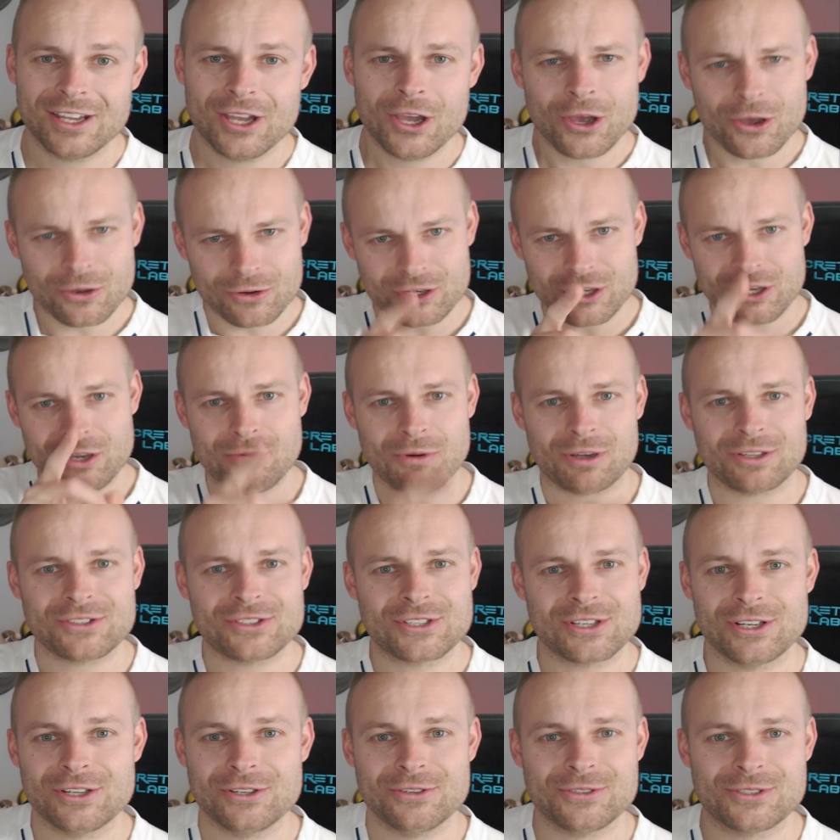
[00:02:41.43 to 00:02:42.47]
Who do you want to
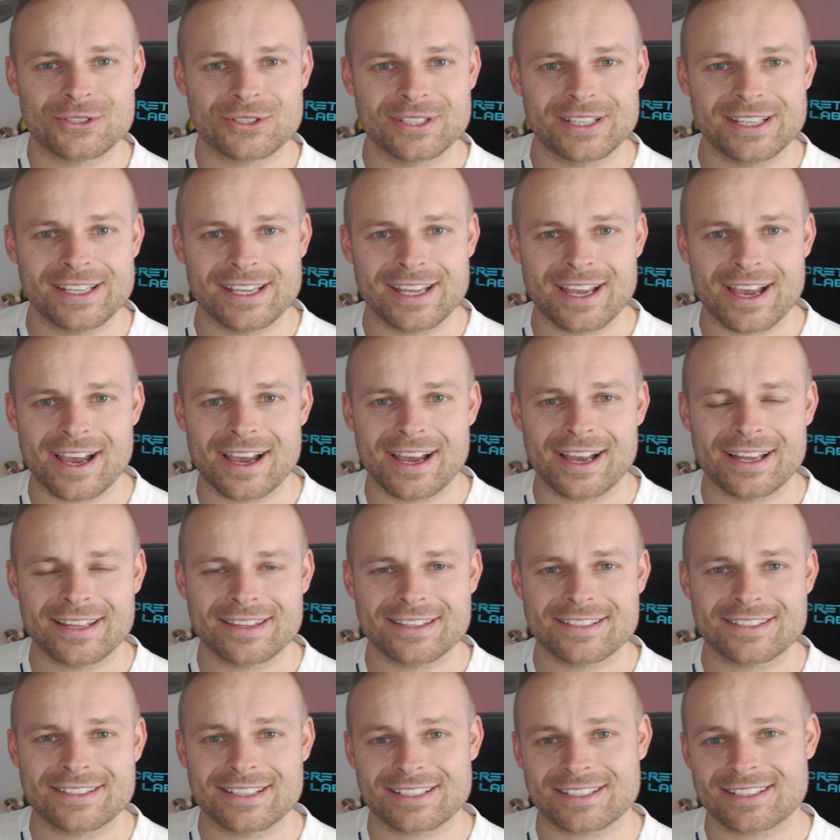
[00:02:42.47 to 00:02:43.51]
lose the
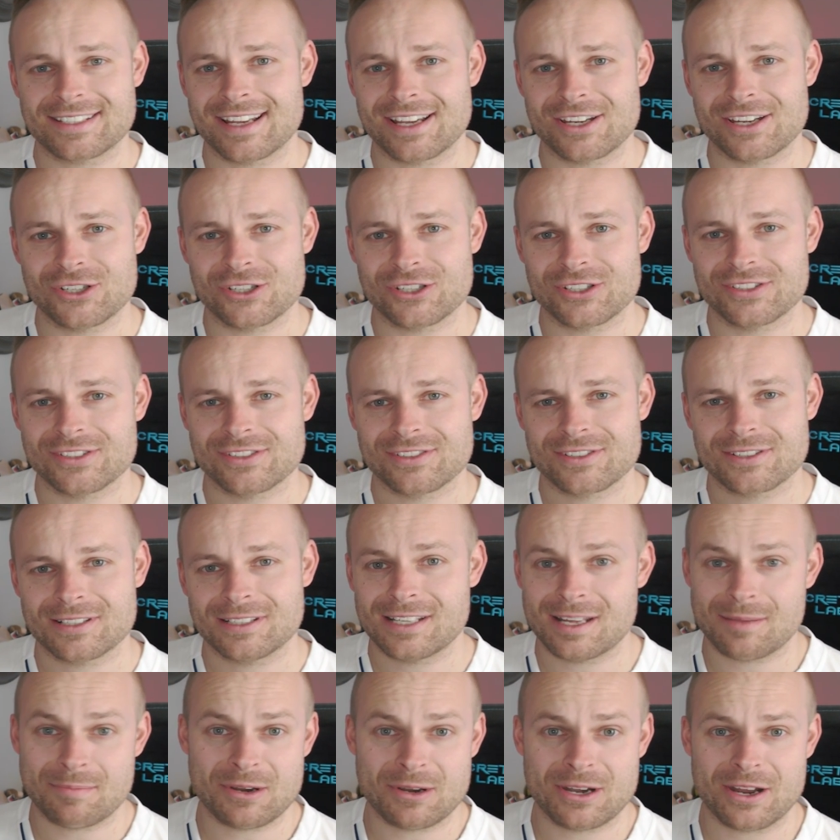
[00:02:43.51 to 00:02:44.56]
Six Nations?
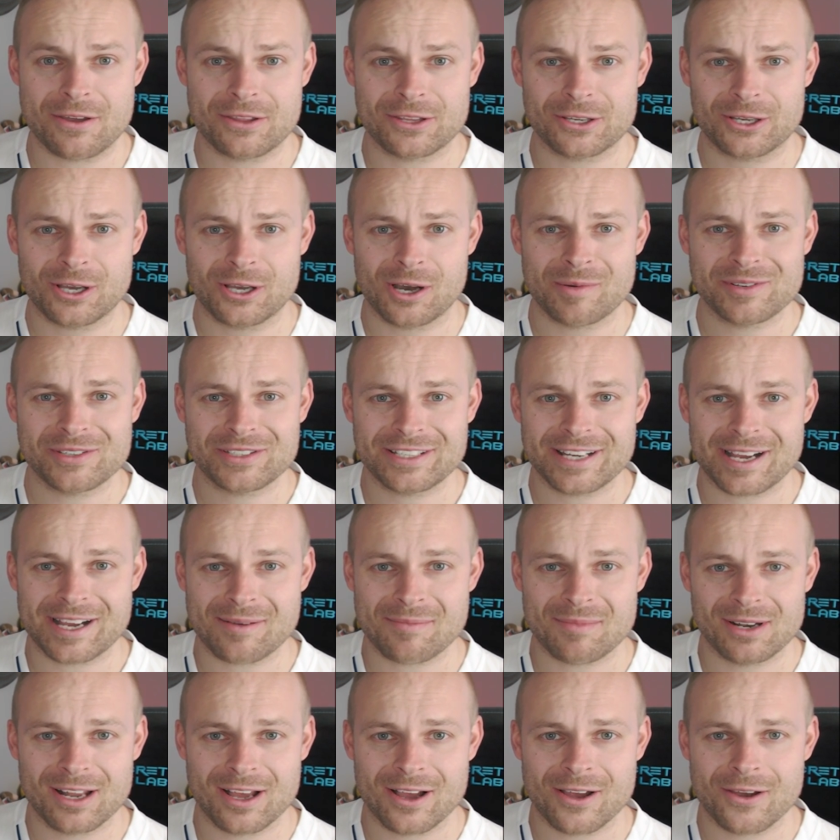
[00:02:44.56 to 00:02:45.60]
Let me know in the comments down
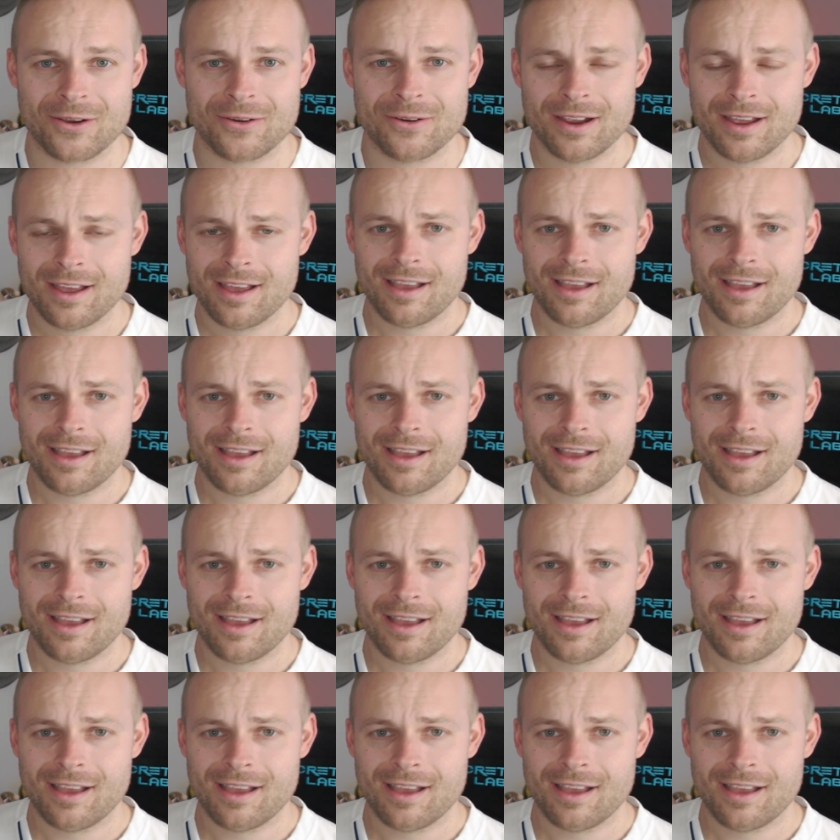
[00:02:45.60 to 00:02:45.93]
below.